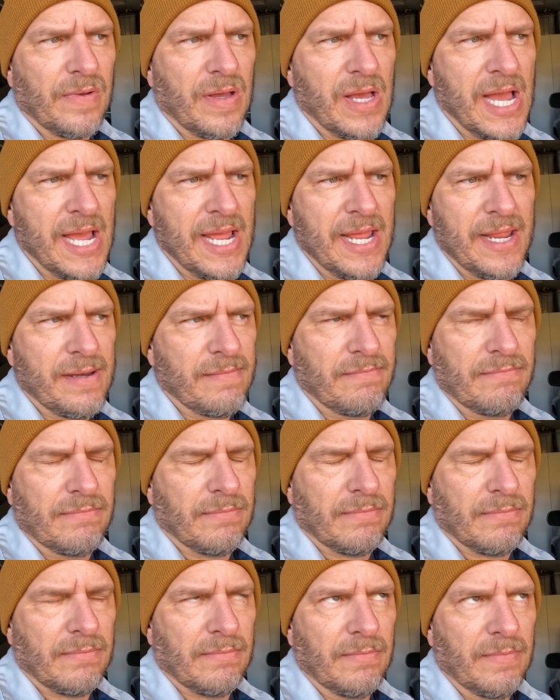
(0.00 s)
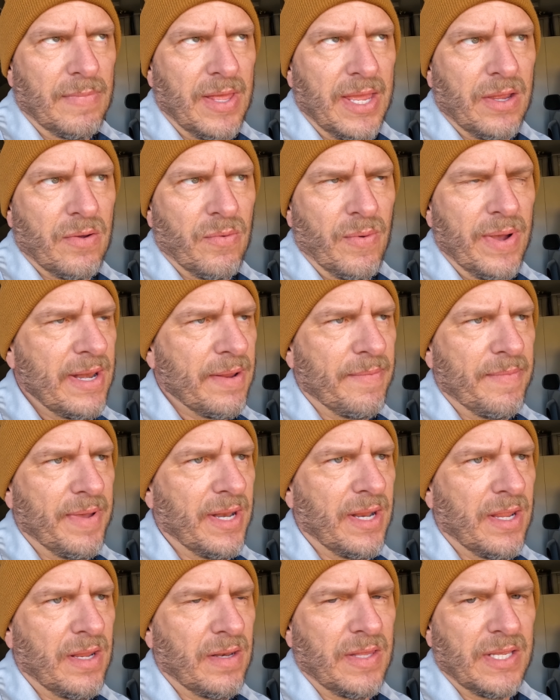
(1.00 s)
like, wait a
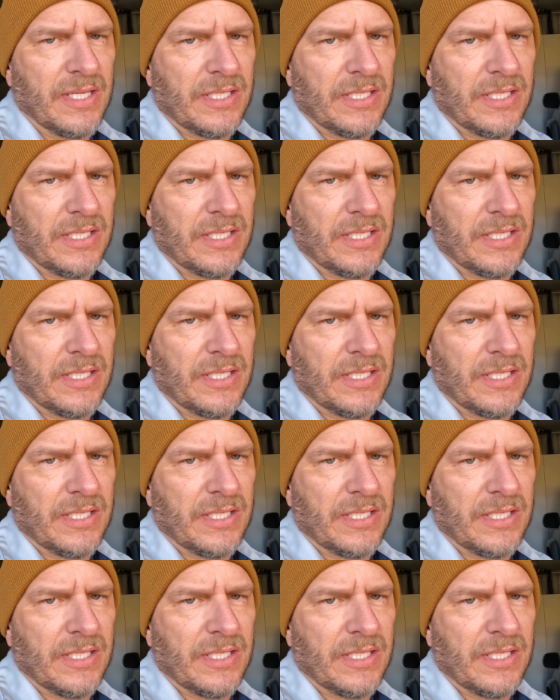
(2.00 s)
minute,